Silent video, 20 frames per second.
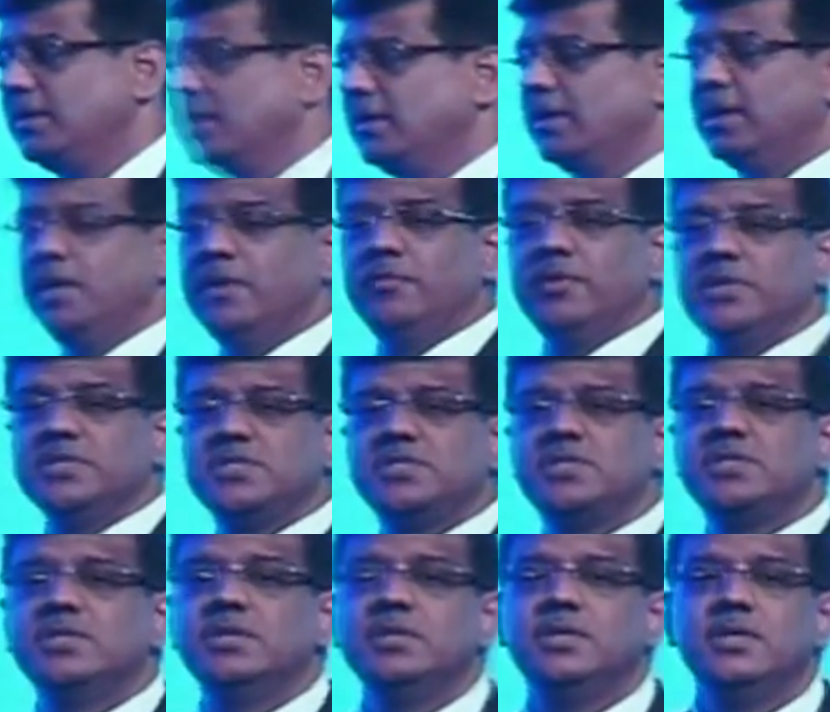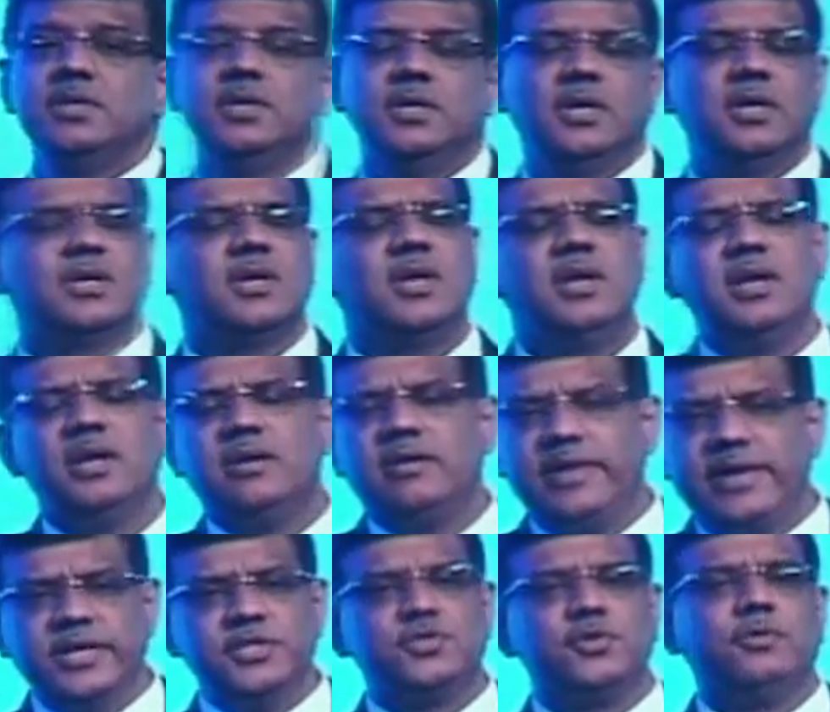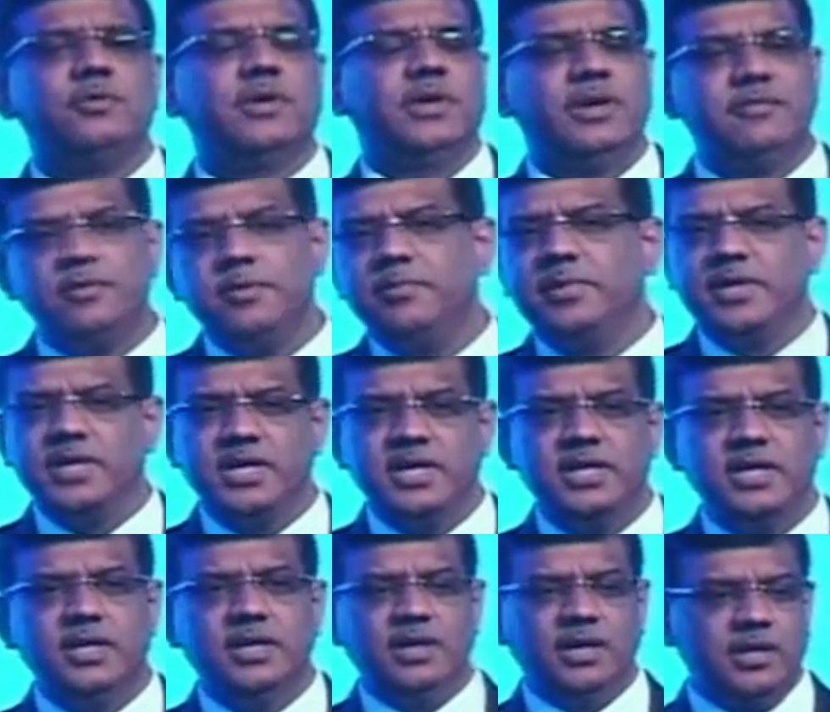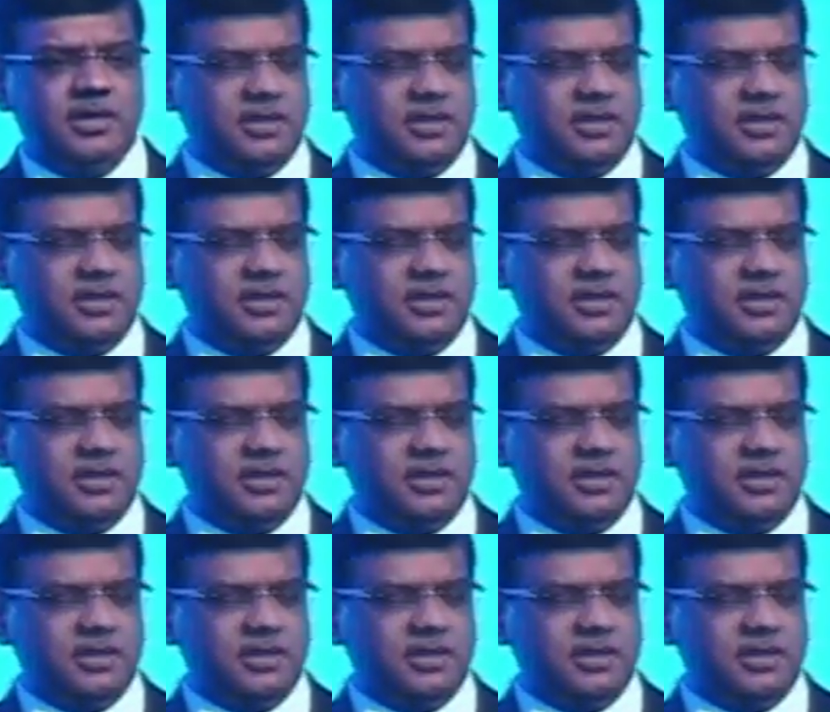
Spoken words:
give us a clear edge over everybody in